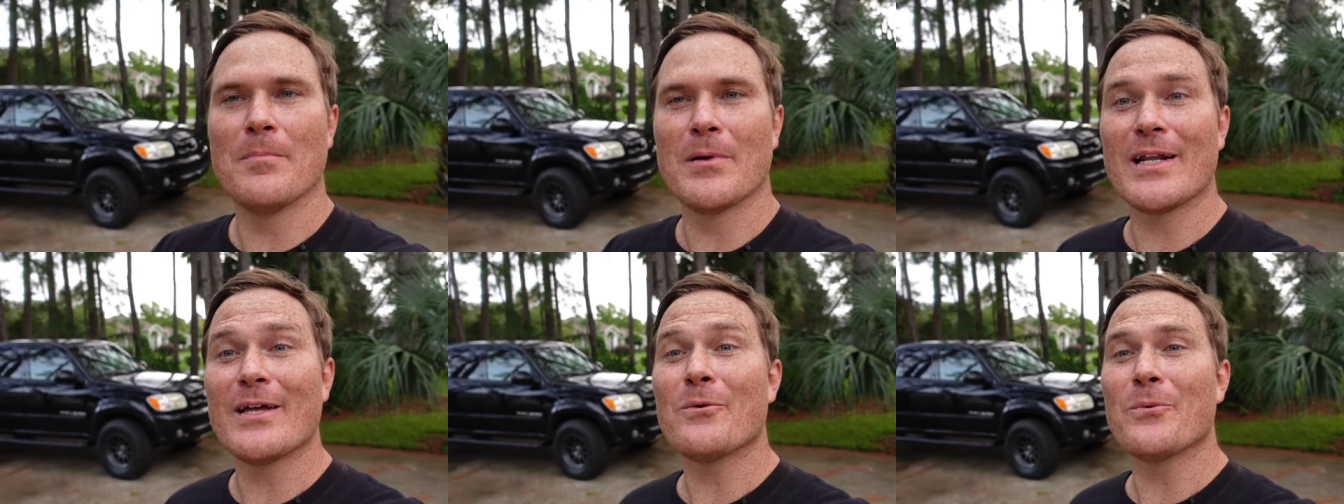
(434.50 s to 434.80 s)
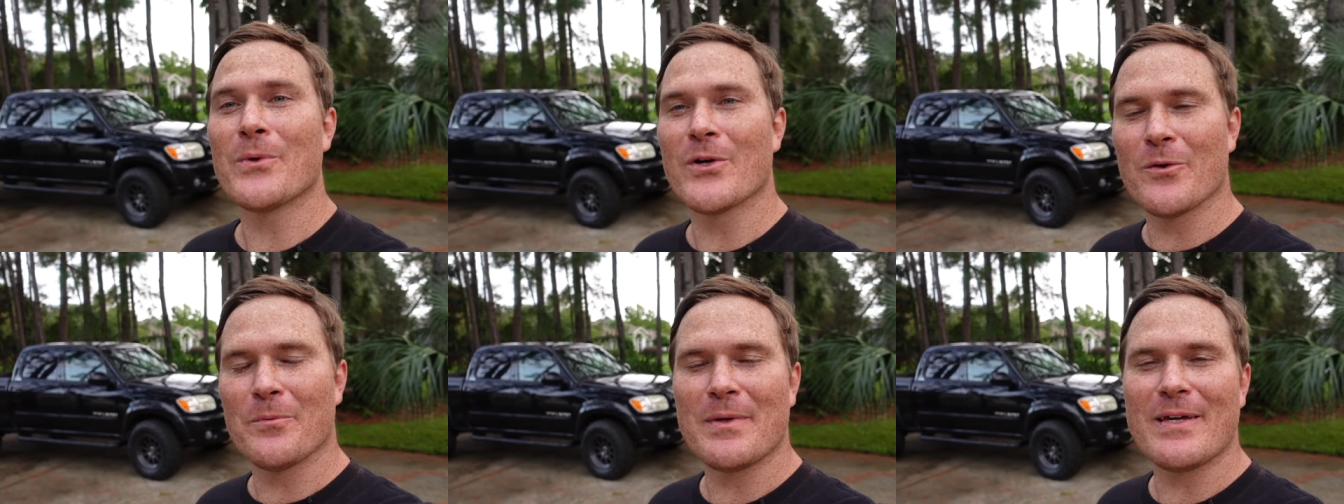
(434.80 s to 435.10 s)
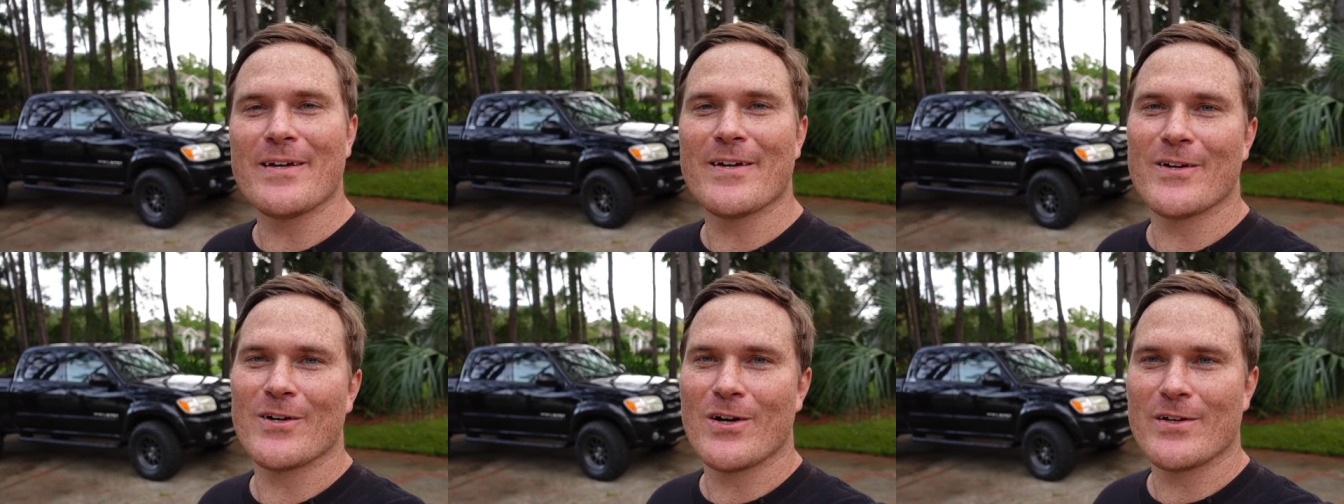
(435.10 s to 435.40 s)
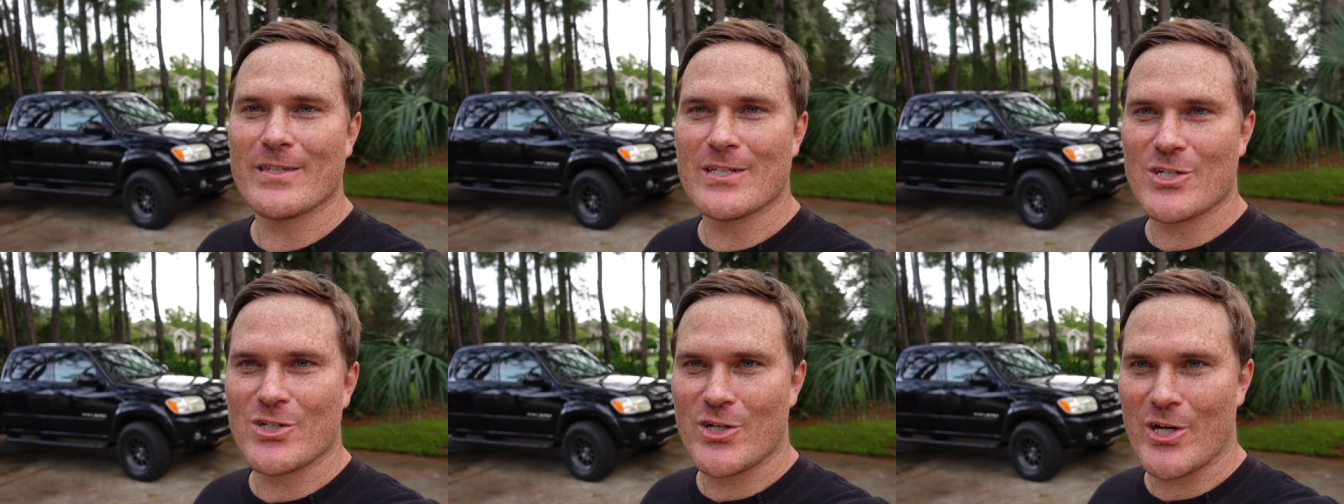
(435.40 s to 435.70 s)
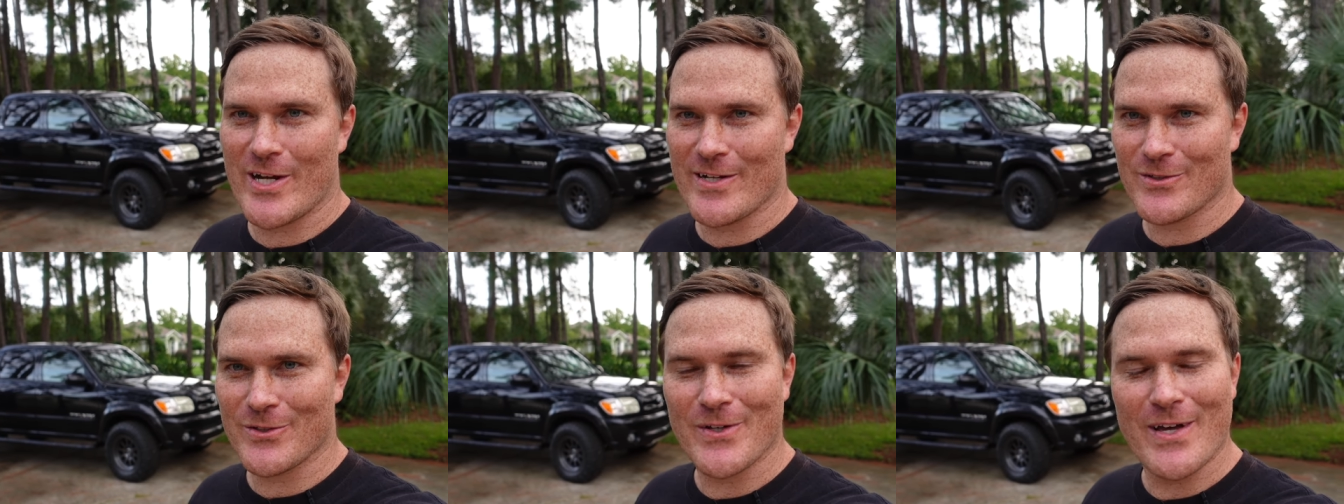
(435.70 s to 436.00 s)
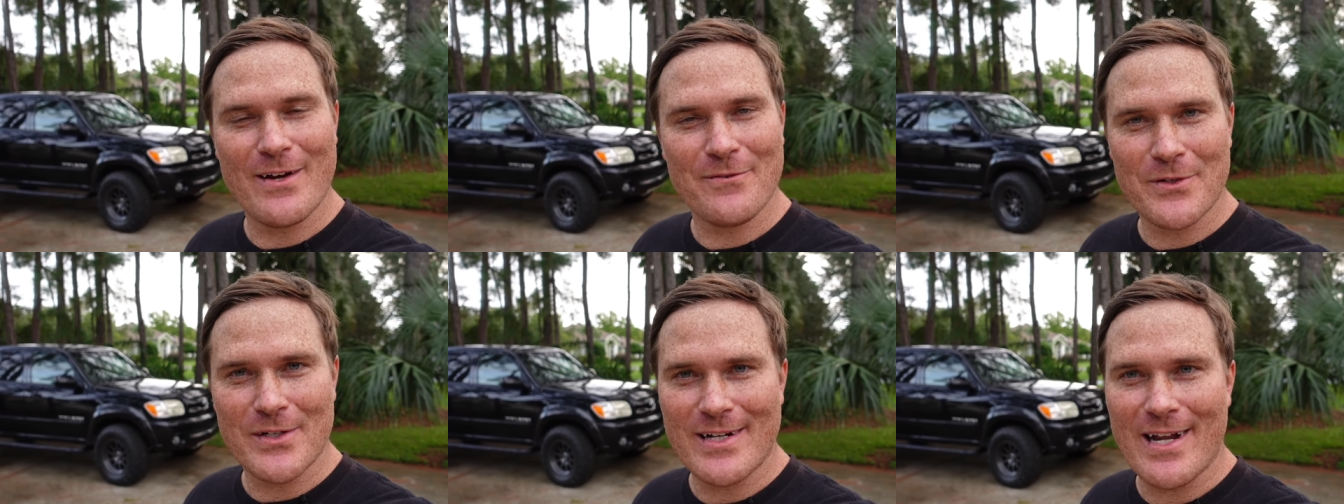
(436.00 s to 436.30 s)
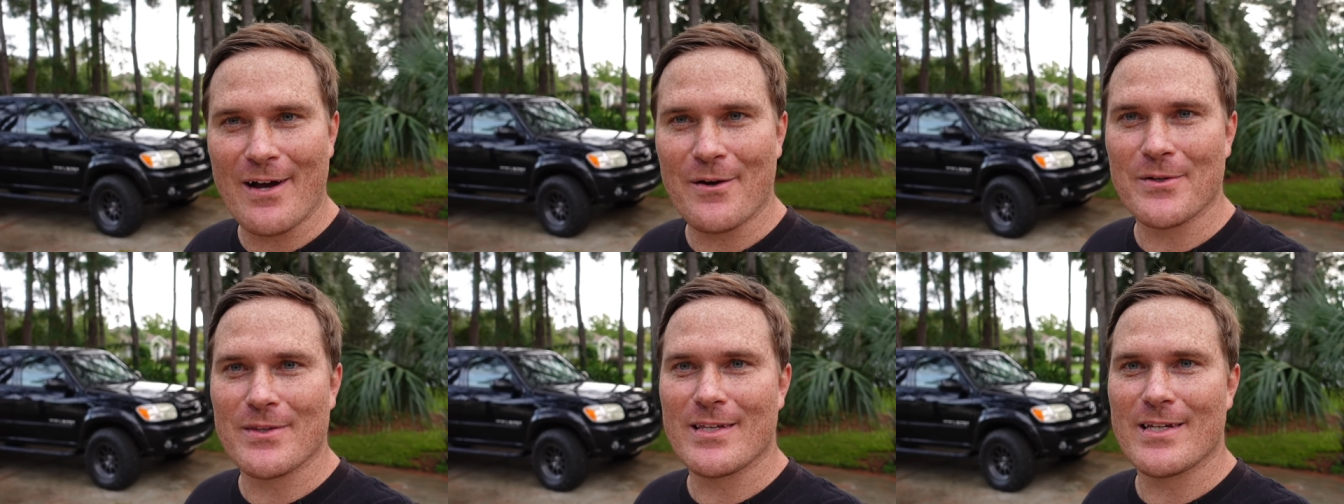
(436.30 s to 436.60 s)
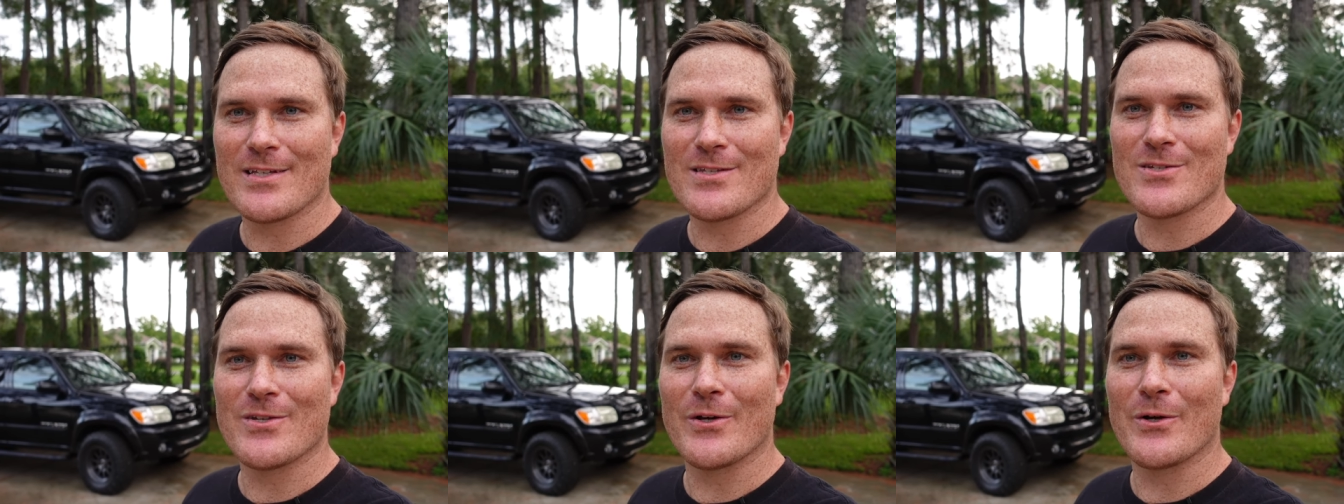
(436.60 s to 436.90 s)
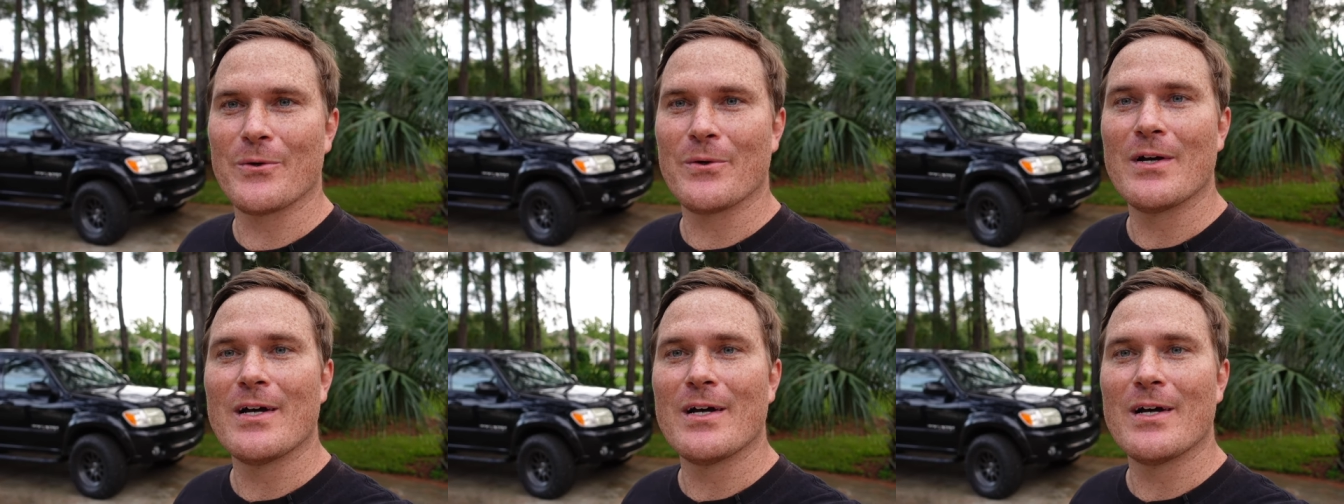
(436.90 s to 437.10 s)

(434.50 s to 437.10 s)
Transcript: but it will be here on this channel every now and then. So